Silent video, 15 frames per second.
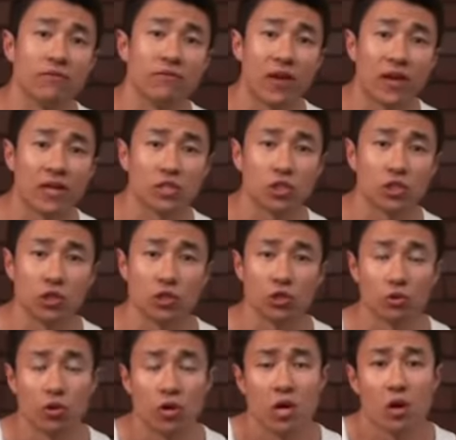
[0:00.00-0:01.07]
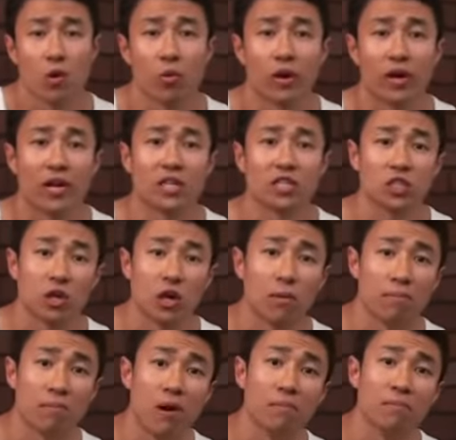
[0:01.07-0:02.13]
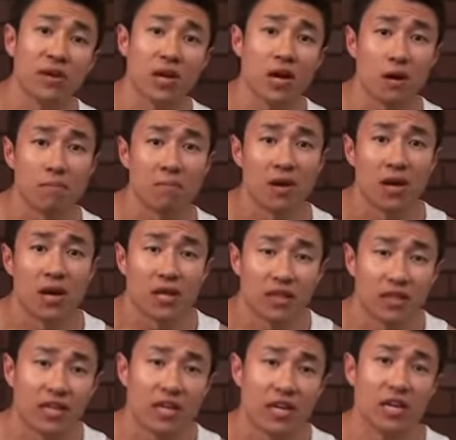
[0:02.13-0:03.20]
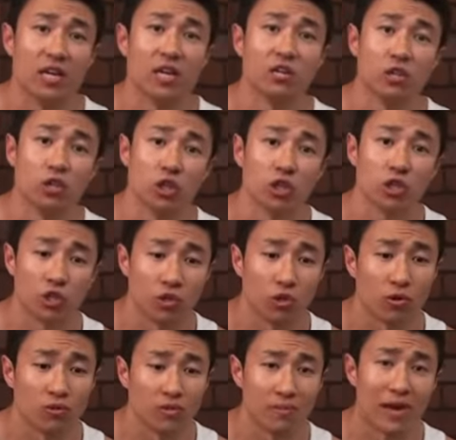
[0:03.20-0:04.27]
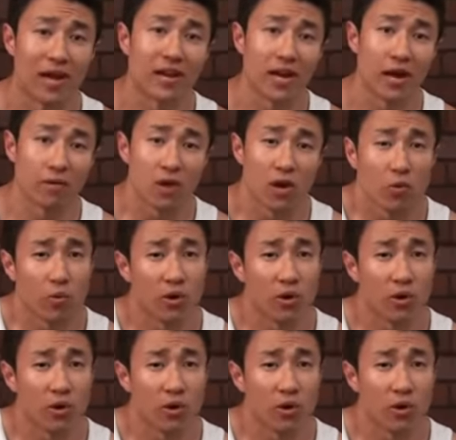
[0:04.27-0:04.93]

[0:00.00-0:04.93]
phase 2, we're going to start bumping up the nutritional demand now.